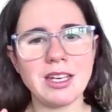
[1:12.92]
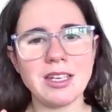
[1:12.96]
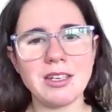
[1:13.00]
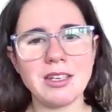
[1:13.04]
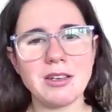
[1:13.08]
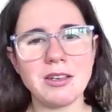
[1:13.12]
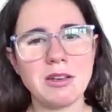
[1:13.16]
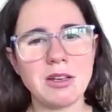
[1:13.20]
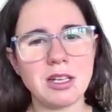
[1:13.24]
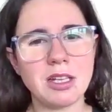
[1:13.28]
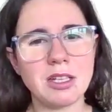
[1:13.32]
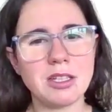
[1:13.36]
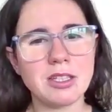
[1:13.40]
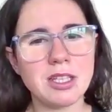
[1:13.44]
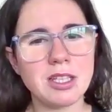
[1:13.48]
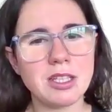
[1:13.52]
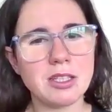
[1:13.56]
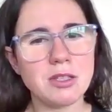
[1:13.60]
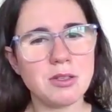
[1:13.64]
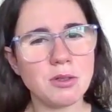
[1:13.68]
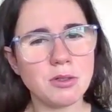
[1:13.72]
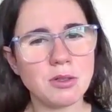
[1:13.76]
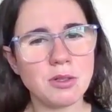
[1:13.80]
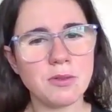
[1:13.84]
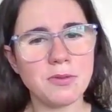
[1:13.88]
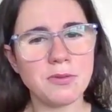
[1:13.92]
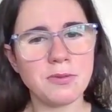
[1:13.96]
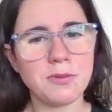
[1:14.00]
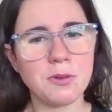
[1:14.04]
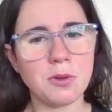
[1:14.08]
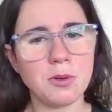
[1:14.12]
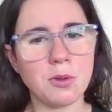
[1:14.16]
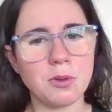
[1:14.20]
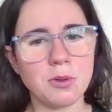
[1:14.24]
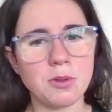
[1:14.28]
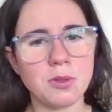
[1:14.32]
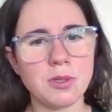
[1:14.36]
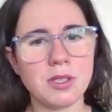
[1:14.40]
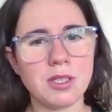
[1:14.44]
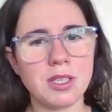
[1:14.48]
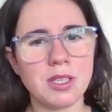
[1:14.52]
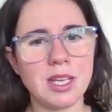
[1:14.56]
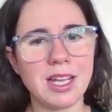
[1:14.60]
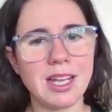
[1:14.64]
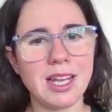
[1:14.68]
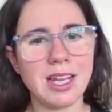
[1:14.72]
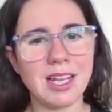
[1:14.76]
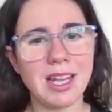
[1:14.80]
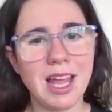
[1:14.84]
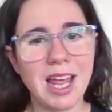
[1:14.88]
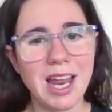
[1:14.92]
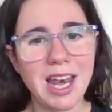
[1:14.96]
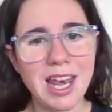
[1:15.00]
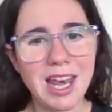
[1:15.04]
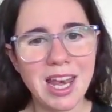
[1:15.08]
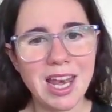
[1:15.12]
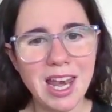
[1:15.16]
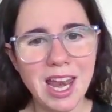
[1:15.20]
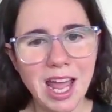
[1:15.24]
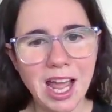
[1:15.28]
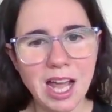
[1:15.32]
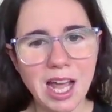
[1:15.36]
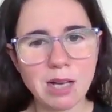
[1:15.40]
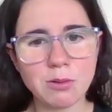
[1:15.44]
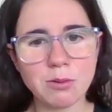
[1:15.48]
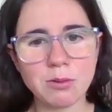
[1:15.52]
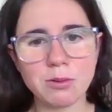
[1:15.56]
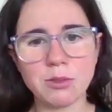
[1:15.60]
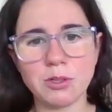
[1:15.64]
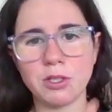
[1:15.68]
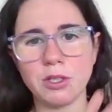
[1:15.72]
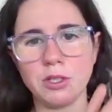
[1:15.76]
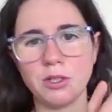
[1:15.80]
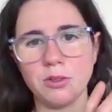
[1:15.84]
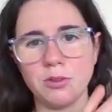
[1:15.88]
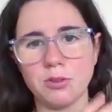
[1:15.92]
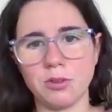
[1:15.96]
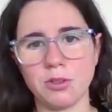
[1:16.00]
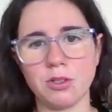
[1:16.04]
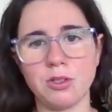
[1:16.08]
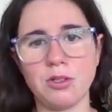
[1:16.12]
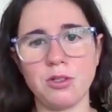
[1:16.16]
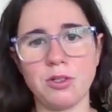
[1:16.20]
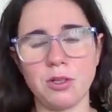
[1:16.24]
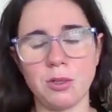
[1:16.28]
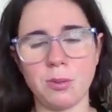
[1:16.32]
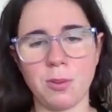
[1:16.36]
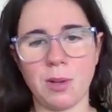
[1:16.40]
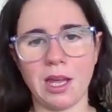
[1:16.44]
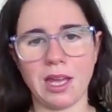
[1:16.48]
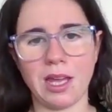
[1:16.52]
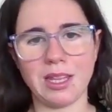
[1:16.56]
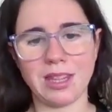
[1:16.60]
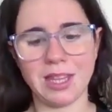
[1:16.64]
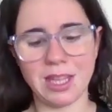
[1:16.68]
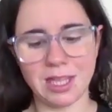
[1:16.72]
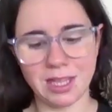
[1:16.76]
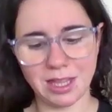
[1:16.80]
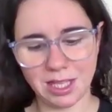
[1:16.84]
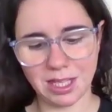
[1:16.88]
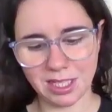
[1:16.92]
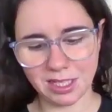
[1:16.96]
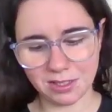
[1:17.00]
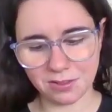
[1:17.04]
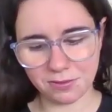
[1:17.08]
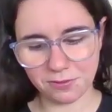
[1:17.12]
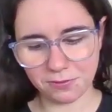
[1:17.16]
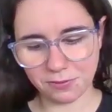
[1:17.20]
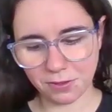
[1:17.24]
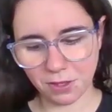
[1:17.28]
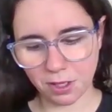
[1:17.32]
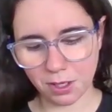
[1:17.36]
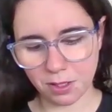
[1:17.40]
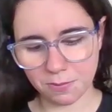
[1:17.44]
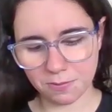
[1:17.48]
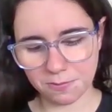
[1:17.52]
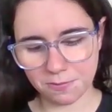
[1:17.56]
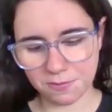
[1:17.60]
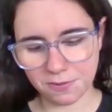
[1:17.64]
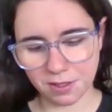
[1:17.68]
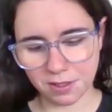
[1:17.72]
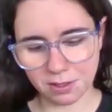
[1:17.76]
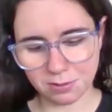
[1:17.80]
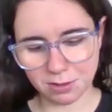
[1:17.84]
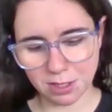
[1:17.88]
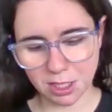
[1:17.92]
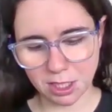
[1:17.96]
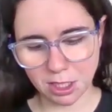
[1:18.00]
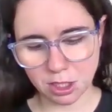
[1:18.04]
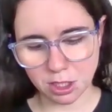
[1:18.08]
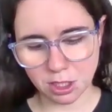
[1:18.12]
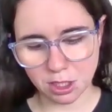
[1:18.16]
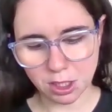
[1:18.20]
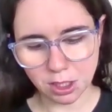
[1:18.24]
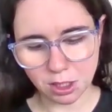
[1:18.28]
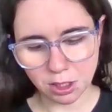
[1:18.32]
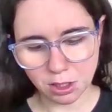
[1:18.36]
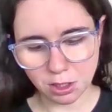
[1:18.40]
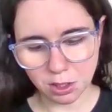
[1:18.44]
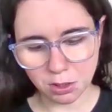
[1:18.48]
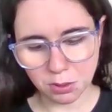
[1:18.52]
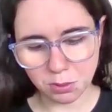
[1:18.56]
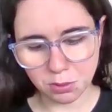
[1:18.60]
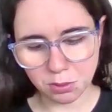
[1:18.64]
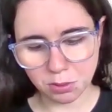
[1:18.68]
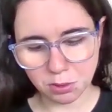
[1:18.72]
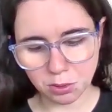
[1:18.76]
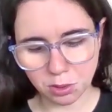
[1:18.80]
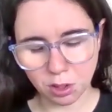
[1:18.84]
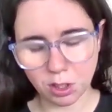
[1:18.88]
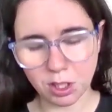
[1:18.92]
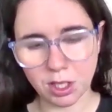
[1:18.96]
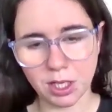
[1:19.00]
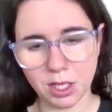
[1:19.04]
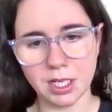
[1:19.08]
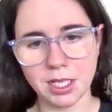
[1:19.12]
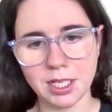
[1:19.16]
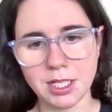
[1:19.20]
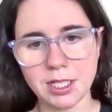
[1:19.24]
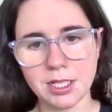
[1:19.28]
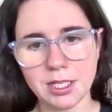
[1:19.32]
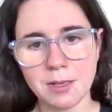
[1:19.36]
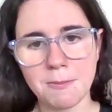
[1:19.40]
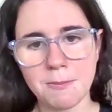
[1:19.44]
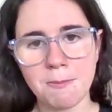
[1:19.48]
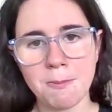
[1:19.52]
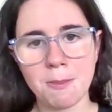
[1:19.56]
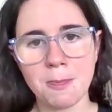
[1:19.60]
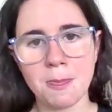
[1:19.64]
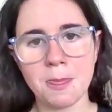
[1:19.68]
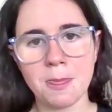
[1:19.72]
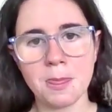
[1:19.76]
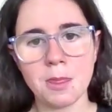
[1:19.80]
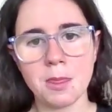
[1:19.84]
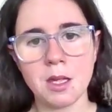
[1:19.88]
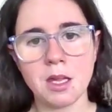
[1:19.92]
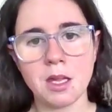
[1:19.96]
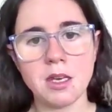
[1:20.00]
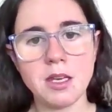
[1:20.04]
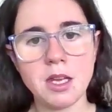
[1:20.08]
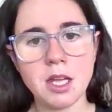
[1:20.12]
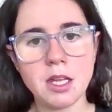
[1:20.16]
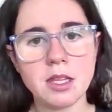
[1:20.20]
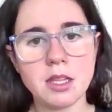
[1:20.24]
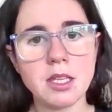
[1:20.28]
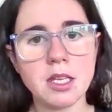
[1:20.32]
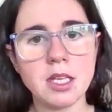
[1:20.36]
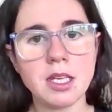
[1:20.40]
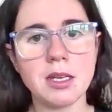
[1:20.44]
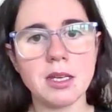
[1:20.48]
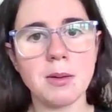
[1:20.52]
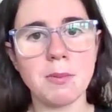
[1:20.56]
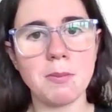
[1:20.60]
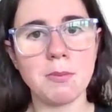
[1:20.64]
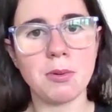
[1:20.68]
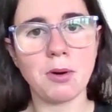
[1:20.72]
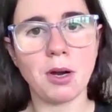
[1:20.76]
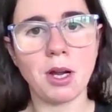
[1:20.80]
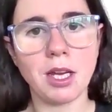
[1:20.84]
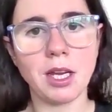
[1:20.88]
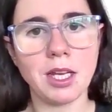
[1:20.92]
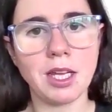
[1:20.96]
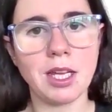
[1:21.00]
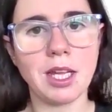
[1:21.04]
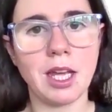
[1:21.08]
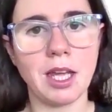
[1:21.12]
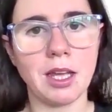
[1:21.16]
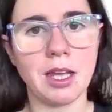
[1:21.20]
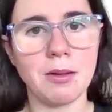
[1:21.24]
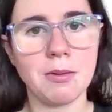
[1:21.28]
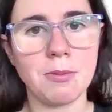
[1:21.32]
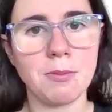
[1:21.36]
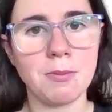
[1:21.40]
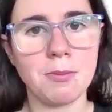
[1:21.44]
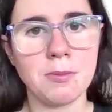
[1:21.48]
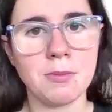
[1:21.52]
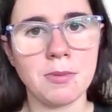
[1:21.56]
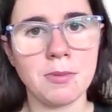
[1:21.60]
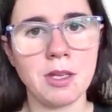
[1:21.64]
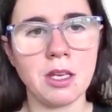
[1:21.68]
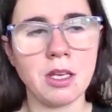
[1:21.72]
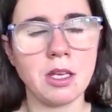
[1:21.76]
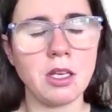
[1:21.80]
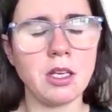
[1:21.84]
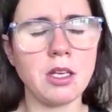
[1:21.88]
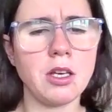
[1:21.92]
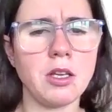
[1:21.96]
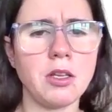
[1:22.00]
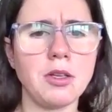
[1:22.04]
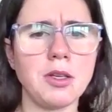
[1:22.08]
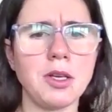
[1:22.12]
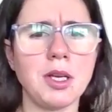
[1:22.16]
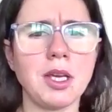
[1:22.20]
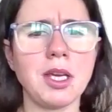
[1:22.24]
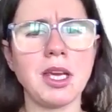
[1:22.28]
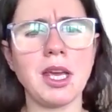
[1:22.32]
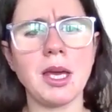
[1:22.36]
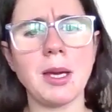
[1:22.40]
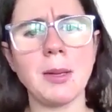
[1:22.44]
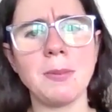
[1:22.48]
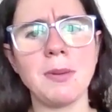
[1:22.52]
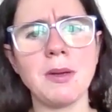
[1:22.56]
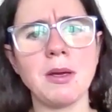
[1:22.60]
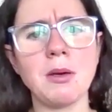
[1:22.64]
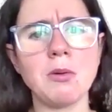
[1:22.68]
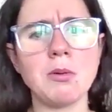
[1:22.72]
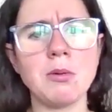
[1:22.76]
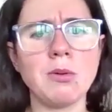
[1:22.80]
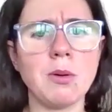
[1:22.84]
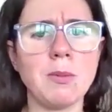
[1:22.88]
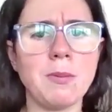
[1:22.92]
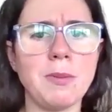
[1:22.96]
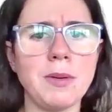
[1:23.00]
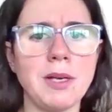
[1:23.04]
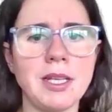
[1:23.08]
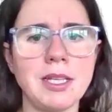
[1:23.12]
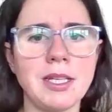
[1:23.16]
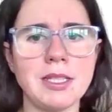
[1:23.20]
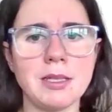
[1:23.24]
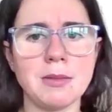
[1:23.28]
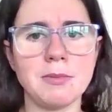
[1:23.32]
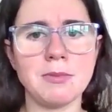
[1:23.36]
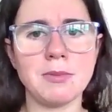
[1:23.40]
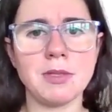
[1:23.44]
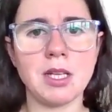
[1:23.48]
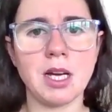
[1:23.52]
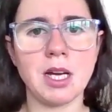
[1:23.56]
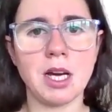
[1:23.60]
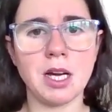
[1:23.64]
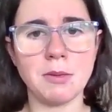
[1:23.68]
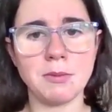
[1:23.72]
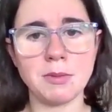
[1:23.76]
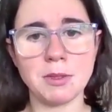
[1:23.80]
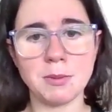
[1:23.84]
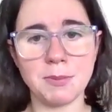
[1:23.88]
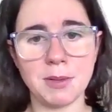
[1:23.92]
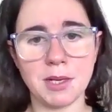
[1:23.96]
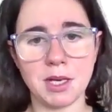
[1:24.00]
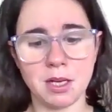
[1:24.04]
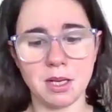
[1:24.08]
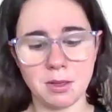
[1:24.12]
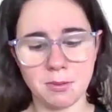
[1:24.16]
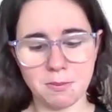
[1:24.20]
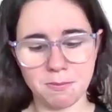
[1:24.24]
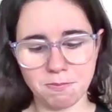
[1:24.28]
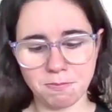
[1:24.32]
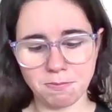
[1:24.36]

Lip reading: because it's not a force, it allows you to do it. That this firm foundation, it's so solid, nothing can break it. You can get a bit wobbly sometimes, but